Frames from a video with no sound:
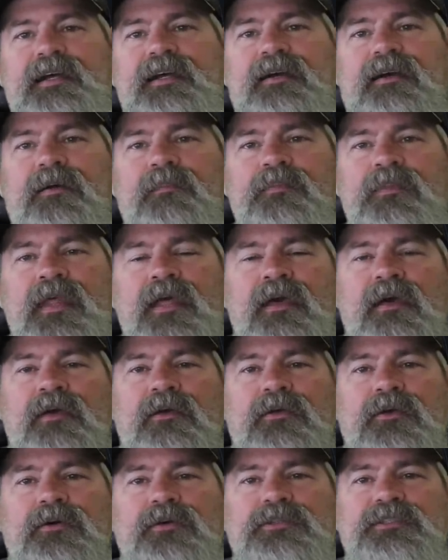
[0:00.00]
here,
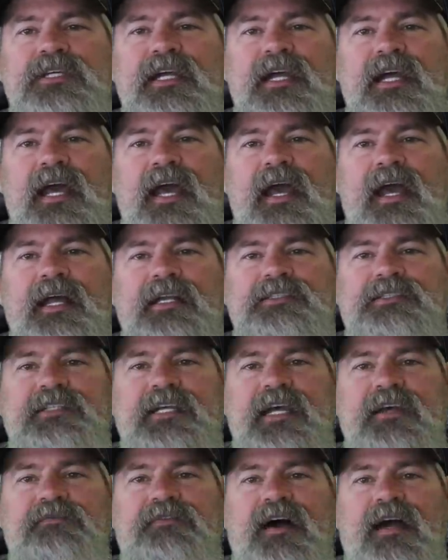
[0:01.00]
you'll see
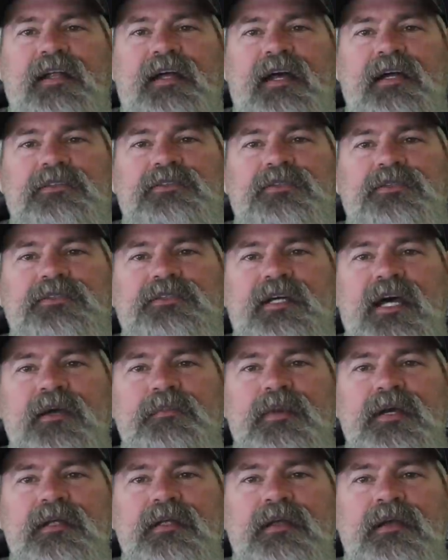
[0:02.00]
HD Financial
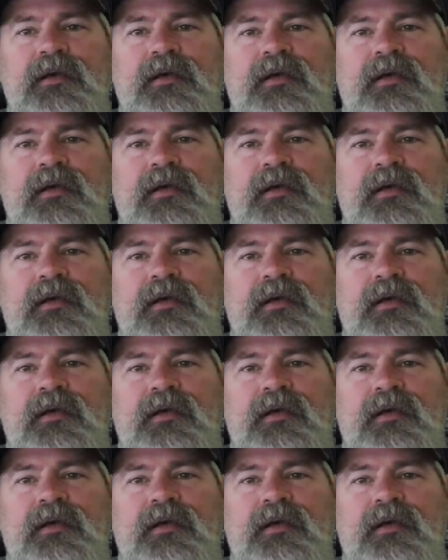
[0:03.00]
segment